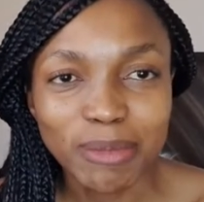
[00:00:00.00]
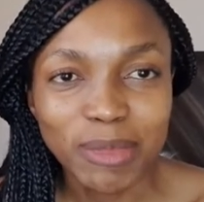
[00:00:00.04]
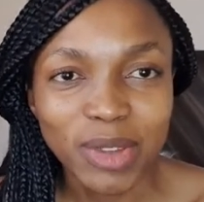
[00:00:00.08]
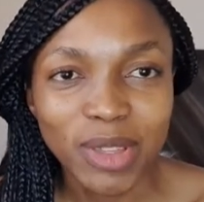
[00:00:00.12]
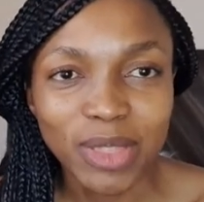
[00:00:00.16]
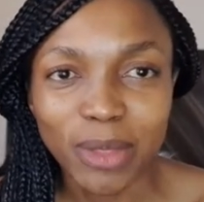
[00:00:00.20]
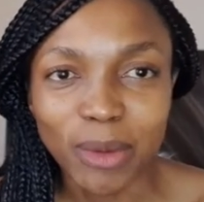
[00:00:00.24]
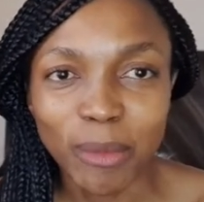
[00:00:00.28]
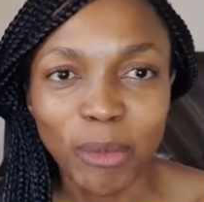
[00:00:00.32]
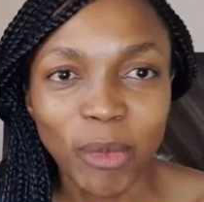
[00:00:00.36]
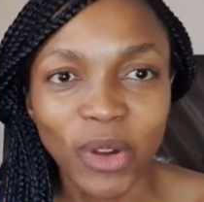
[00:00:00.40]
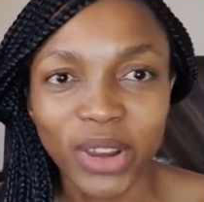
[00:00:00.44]
in
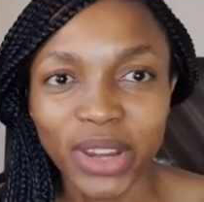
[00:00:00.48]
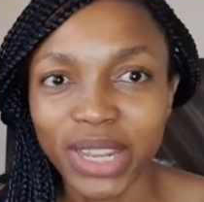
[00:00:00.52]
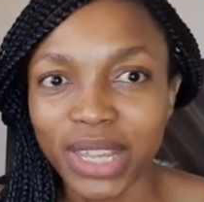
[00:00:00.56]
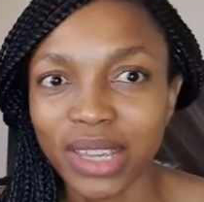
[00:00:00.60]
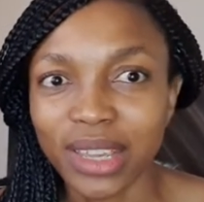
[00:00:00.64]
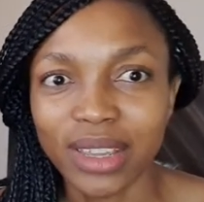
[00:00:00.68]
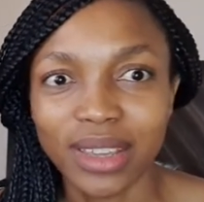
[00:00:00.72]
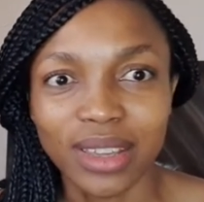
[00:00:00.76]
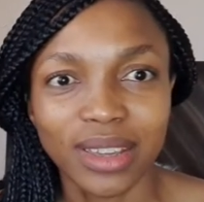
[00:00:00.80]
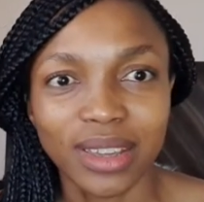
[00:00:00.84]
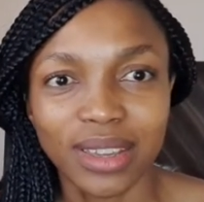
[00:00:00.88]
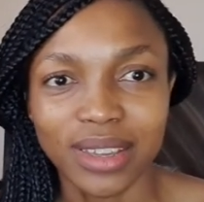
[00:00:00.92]
the
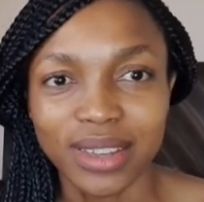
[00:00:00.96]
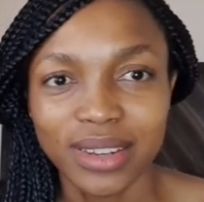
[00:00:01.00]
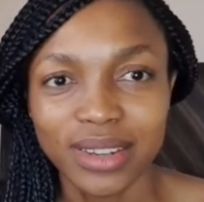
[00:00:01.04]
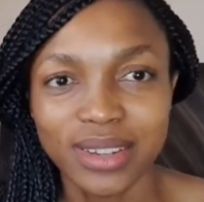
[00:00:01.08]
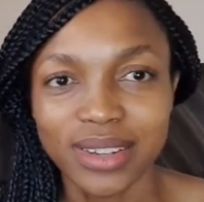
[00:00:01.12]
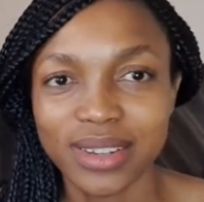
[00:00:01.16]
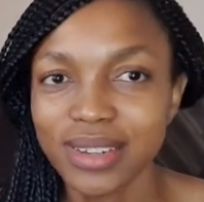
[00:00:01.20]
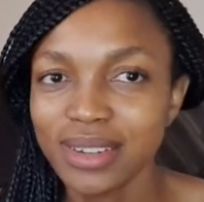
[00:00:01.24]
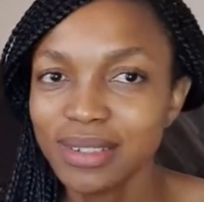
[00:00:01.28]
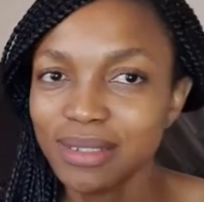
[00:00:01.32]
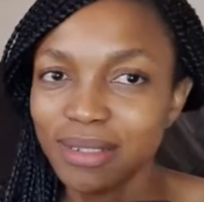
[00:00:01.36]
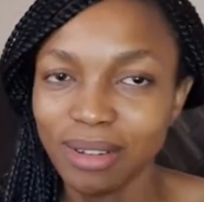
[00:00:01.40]
morning
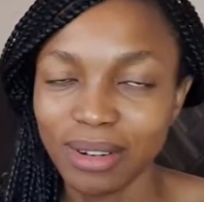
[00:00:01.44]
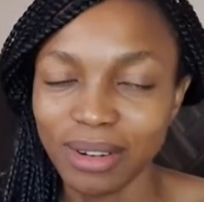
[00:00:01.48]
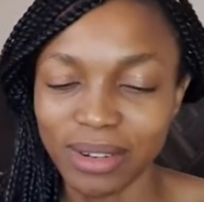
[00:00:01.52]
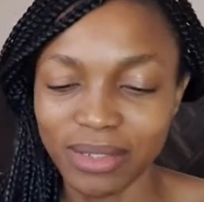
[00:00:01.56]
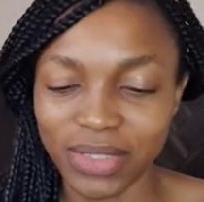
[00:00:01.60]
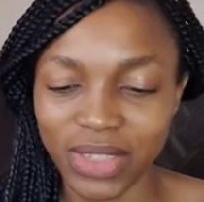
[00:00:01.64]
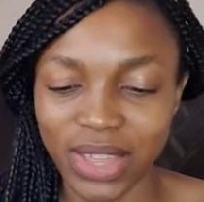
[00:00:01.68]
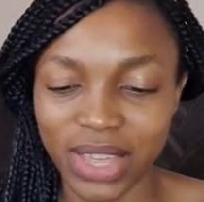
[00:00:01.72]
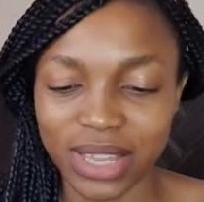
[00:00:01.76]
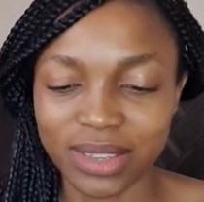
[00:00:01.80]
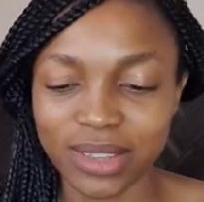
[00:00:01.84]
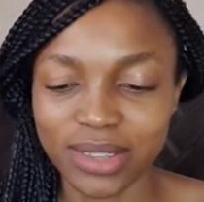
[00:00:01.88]
and all of
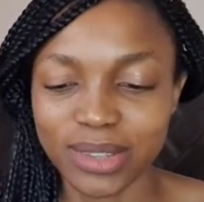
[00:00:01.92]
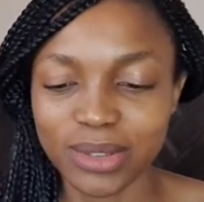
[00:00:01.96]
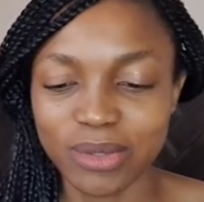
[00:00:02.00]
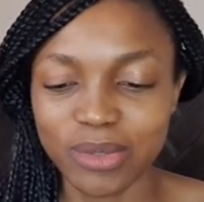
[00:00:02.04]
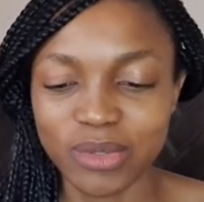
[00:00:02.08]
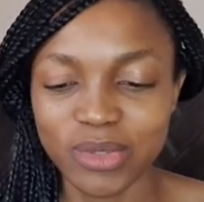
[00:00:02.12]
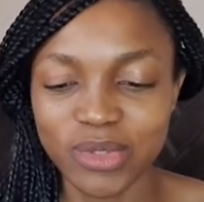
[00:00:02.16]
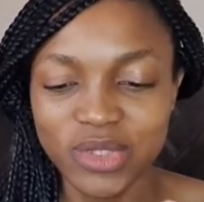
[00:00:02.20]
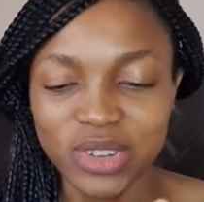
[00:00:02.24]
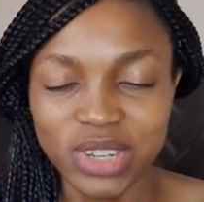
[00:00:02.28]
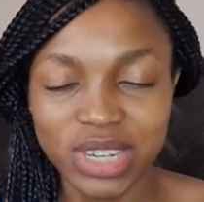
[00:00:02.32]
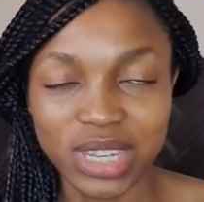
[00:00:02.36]
that. So
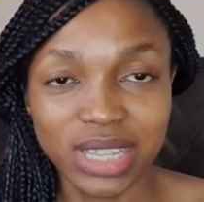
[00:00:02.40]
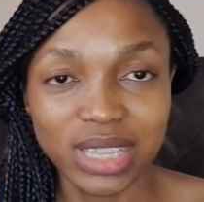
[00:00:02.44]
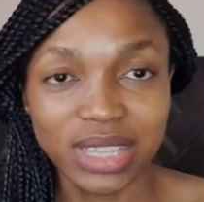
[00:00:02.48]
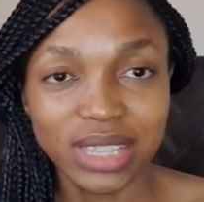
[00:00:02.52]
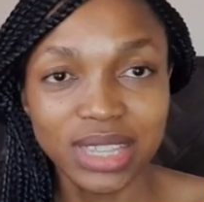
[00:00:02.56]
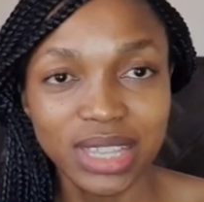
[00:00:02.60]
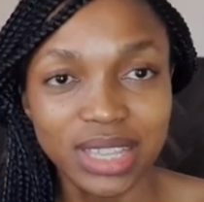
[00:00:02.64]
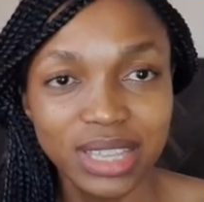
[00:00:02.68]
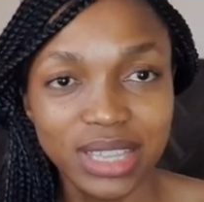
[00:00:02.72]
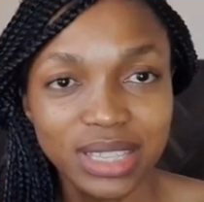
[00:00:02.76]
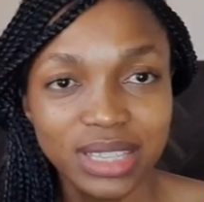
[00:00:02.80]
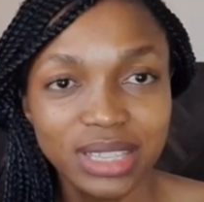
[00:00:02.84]
you need
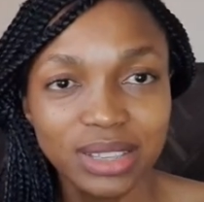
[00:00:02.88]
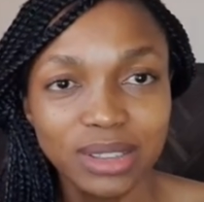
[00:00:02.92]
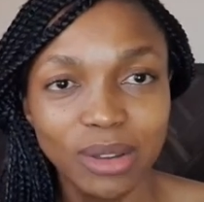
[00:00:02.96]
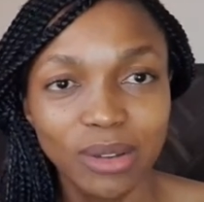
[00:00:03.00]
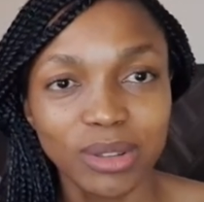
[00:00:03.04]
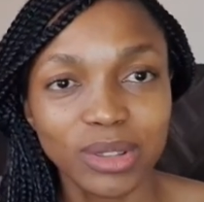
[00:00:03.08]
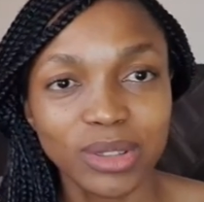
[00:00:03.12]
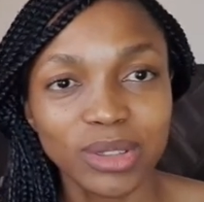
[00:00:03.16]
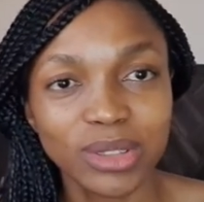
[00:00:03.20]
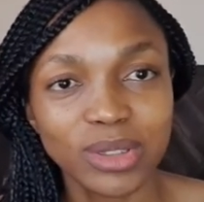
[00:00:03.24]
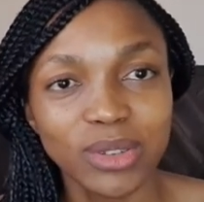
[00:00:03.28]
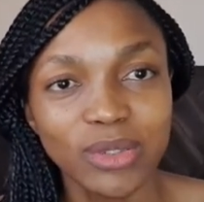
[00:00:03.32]
this
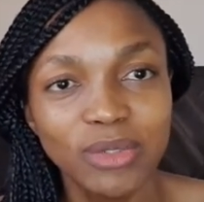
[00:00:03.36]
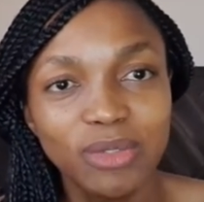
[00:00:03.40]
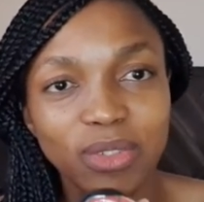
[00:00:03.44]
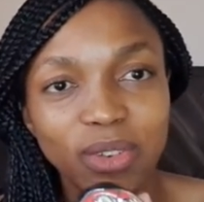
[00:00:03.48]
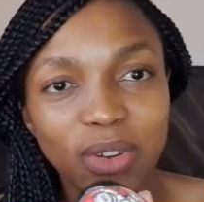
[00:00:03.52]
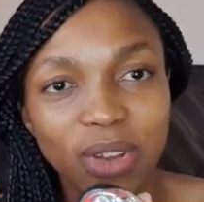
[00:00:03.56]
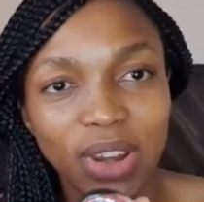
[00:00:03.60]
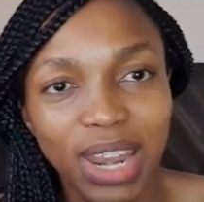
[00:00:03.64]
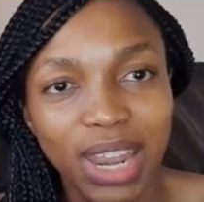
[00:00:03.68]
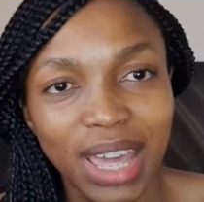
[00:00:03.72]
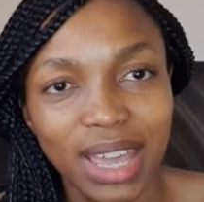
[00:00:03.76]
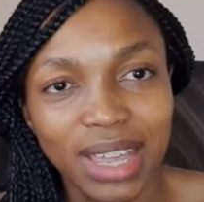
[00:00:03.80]
also
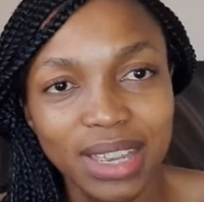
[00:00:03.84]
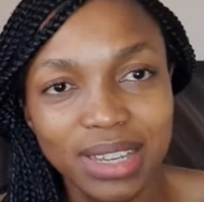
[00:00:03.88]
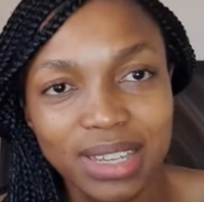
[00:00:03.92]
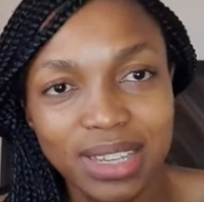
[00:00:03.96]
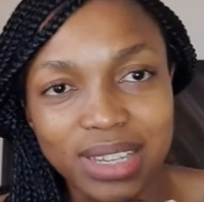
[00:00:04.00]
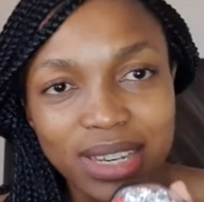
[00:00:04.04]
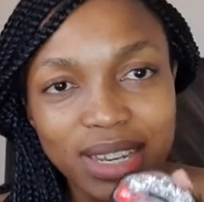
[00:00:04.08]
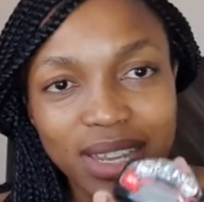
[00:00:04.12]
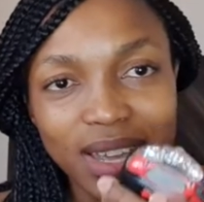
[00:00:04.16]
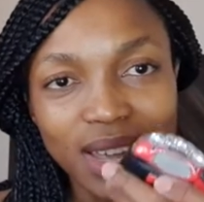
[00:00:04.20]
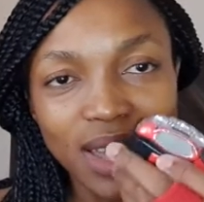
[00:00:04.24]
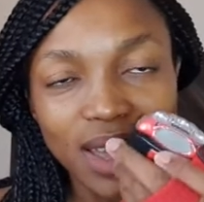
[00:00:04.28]
for
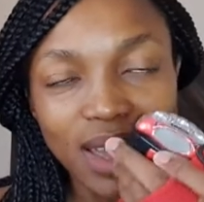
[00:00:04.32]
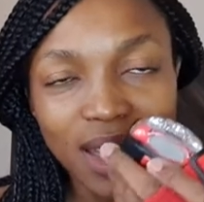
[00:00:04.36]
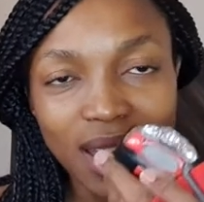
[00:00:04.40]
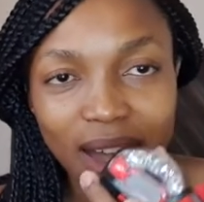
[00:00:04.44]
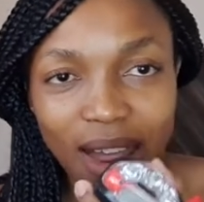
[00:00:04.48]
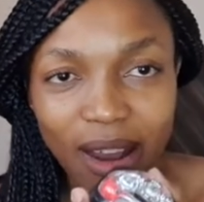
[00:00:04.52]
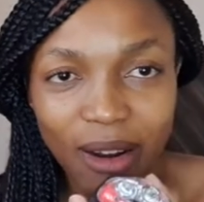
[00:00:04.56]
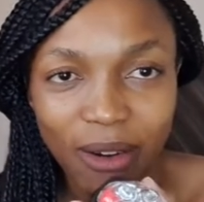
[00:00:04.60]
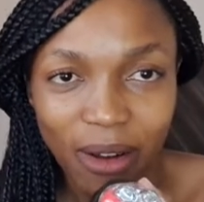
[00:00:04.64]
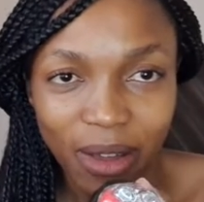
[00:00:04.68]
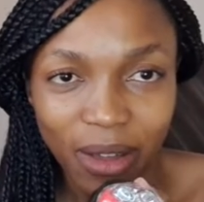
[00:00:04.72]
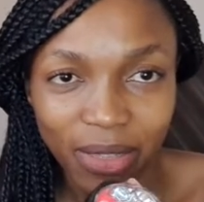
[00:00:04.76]
light
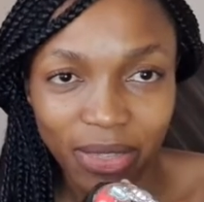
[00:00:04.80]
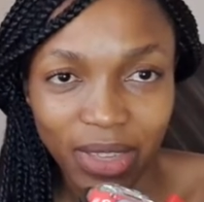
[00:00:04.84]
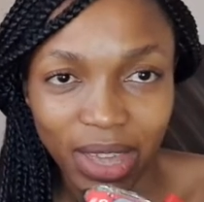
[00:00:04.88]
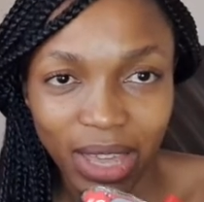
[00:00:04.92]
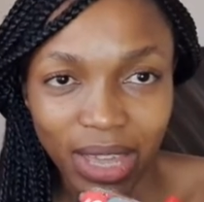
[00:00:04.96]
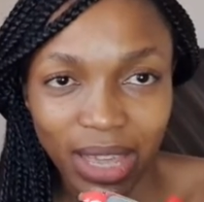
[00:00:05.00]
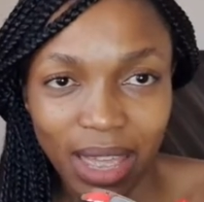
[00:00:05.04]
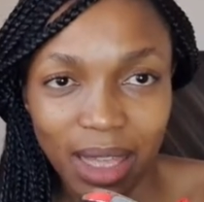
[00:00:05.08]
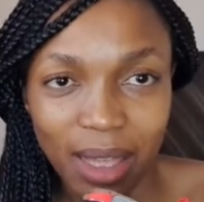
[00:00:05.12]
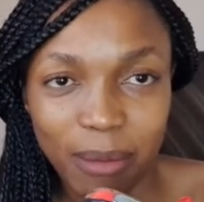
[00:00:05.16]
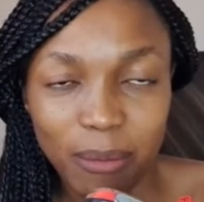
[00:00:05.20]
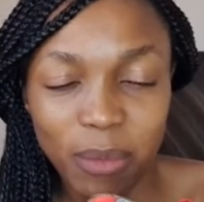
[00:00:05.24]
around the
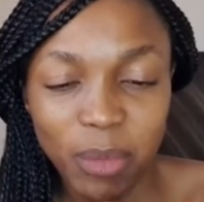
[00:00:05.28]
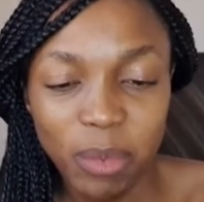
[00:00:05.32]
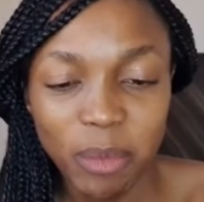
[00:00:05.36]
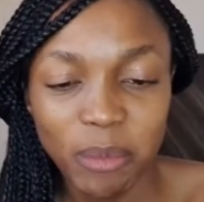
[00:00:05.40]
camp.